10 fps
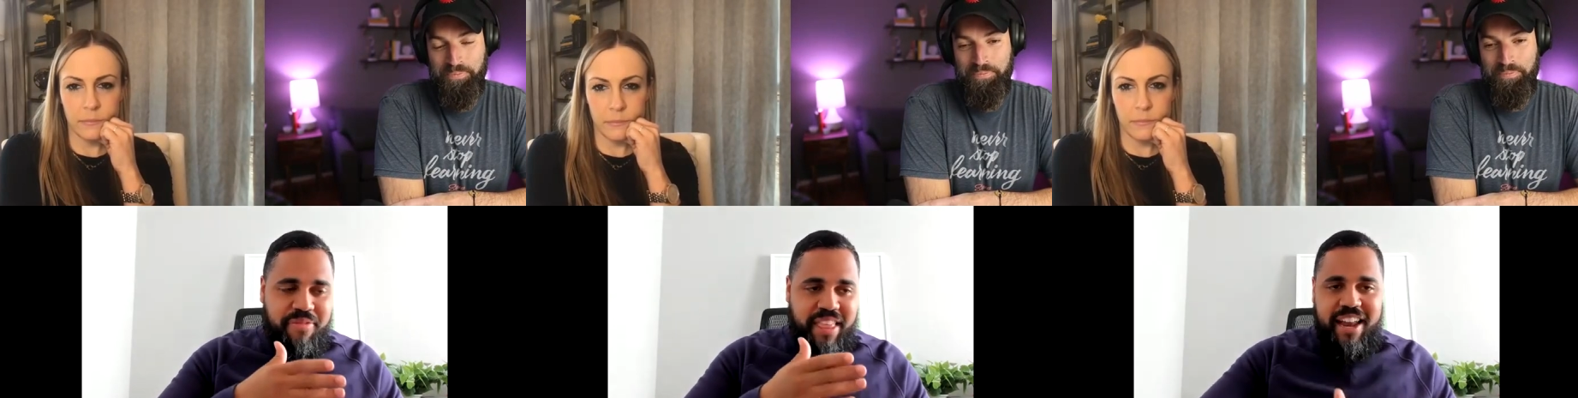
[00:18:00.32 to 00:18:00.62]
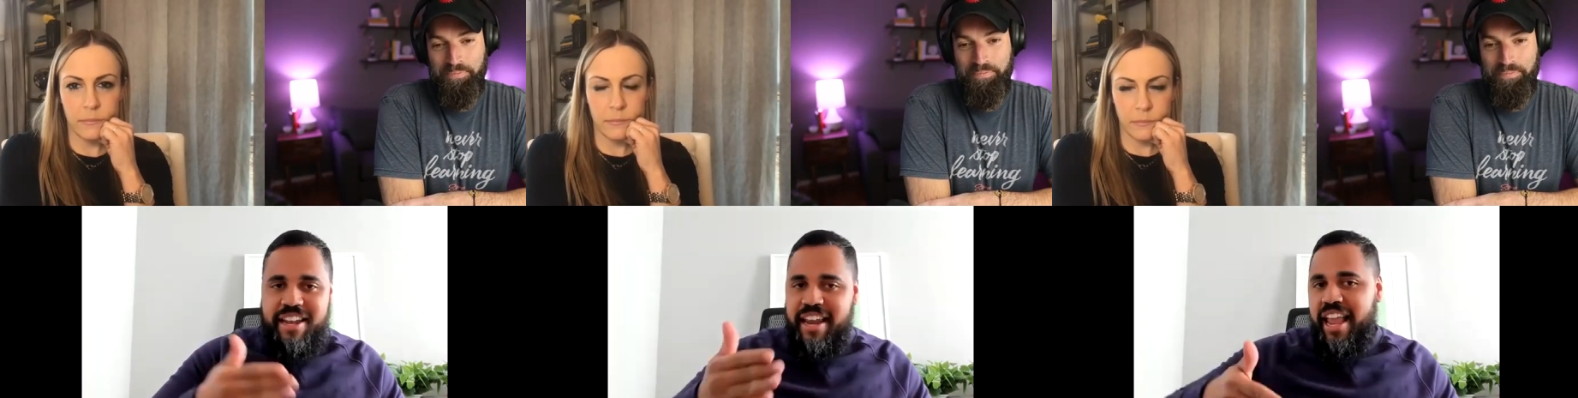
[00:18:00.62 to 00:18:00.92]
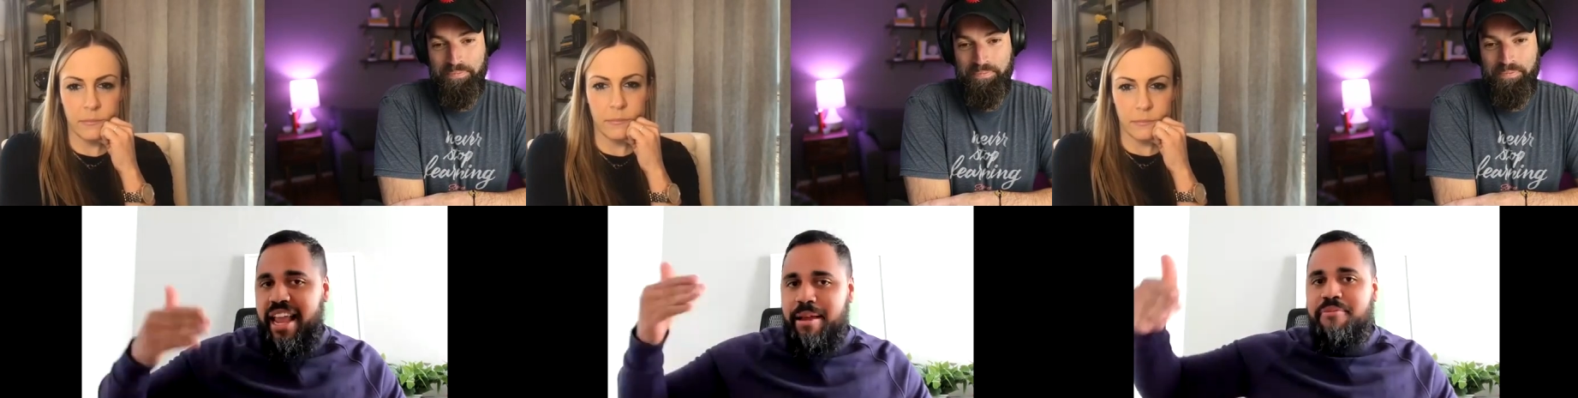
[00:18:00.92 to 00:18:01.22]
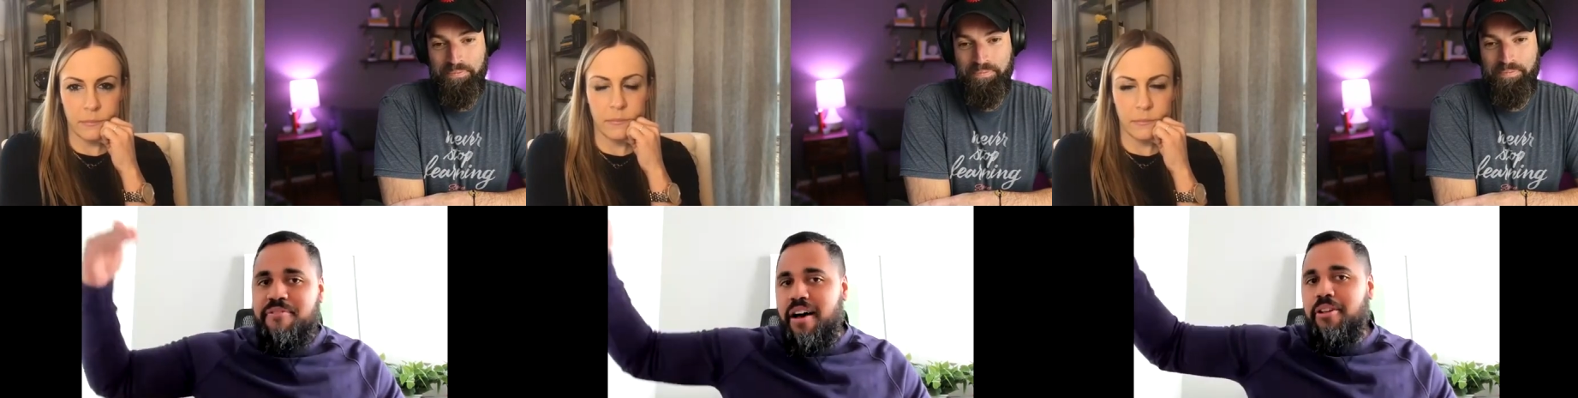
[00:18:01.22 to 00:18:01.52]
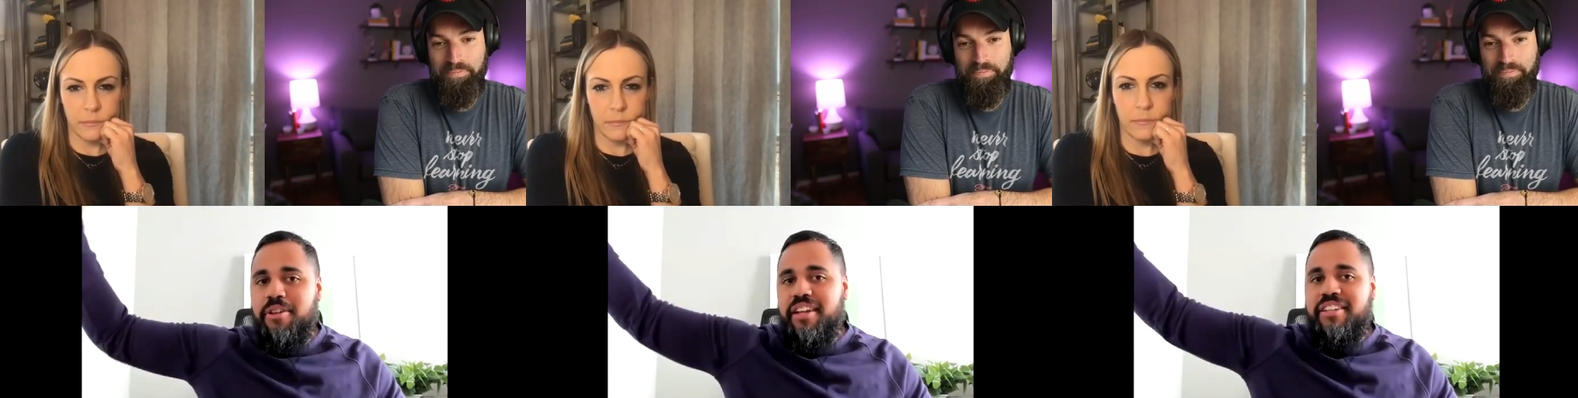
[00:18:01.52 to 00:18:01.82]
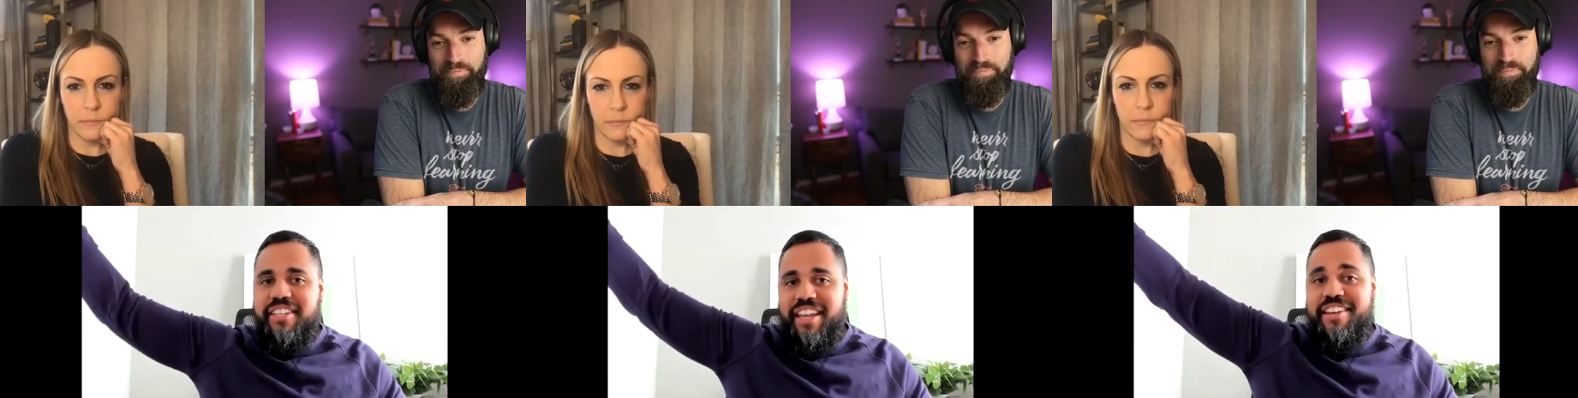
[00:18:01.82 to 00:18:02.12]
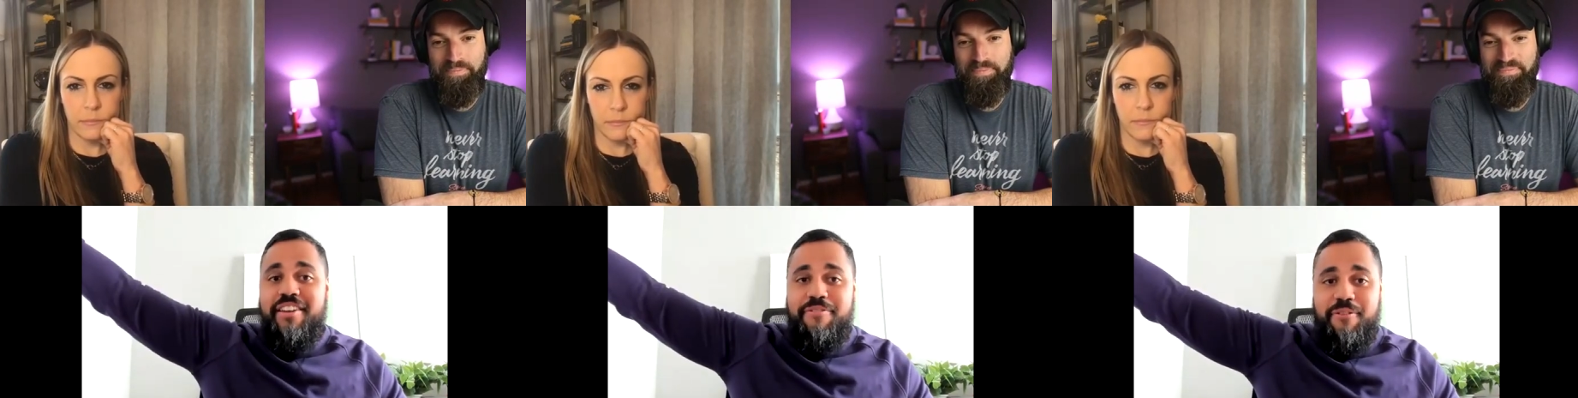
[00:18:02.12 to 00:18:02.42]
Speaker 1: that name followed us
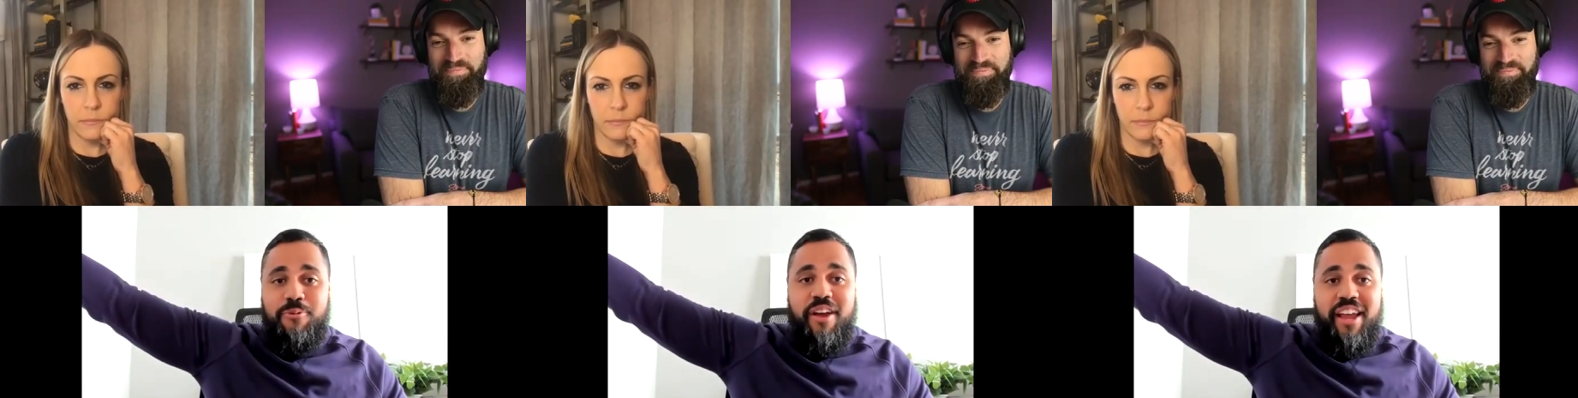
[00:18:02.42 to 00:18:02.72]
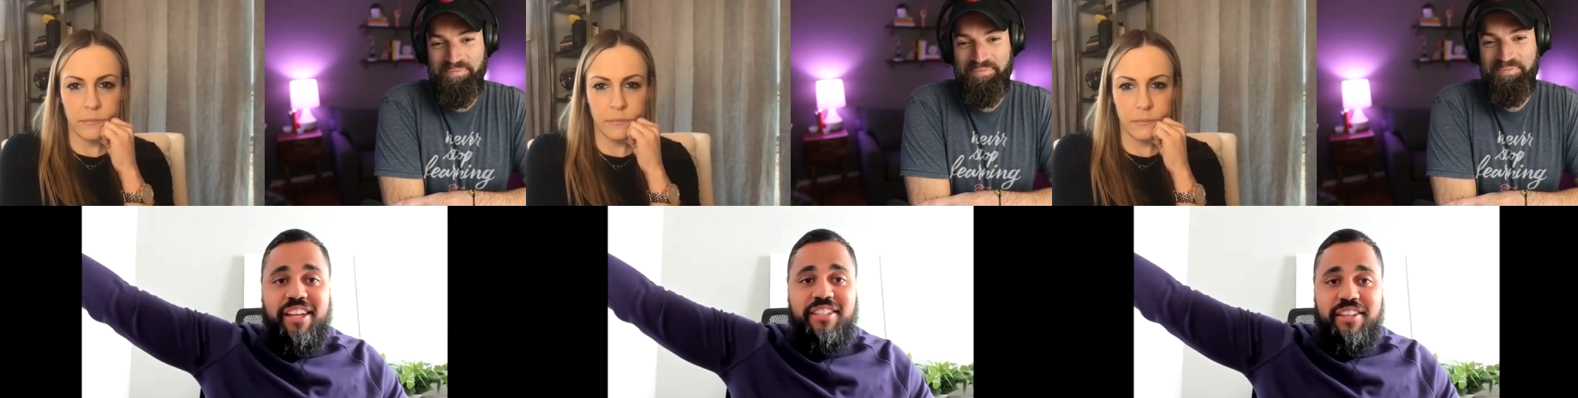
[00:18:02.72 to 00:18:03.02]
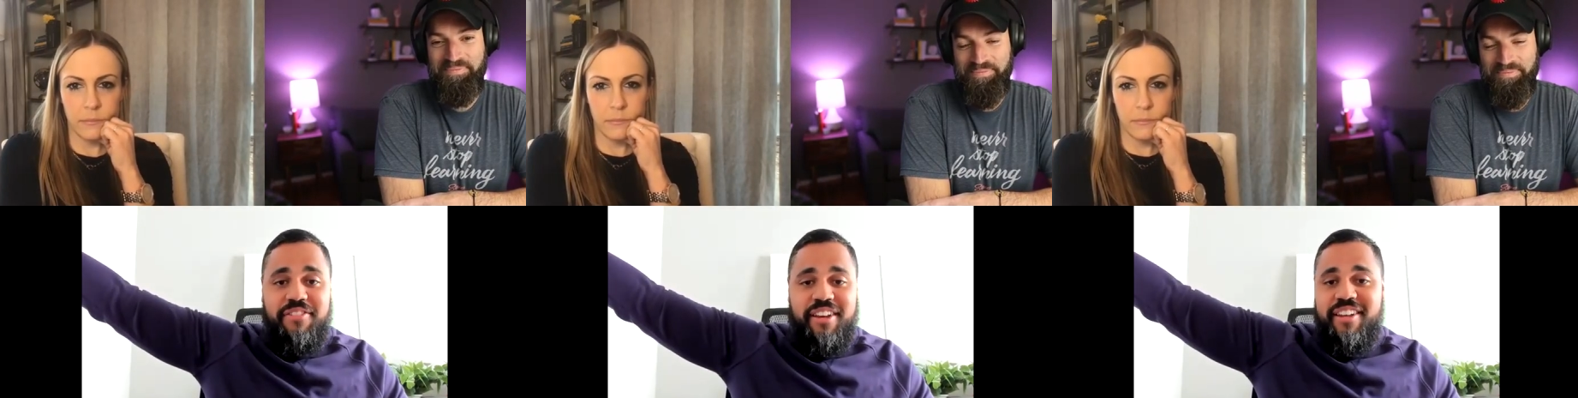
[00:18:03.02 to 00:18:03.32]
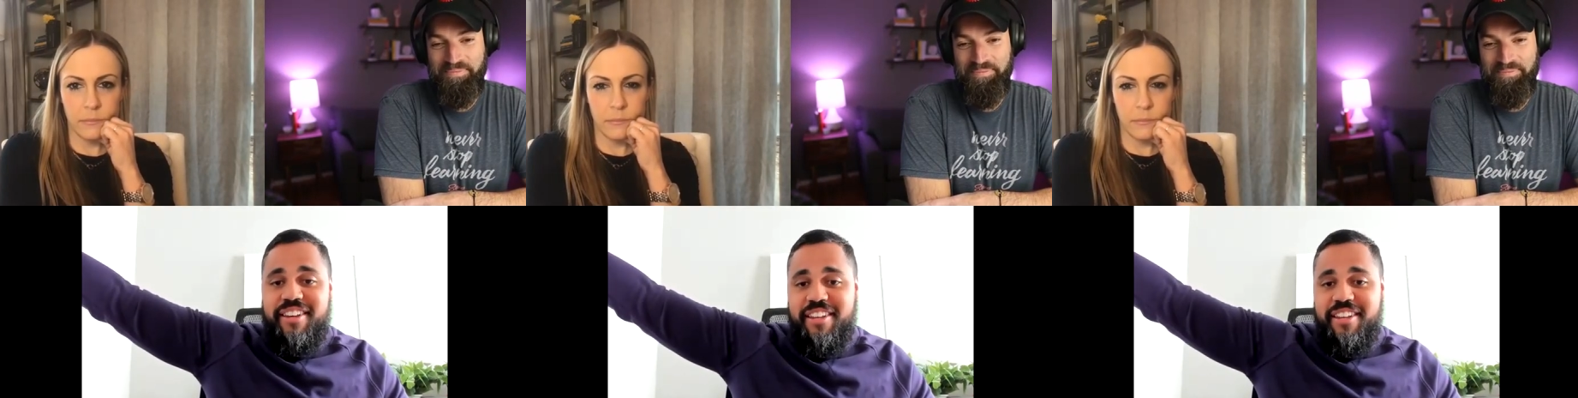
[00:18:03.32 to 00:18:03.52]
in different ways even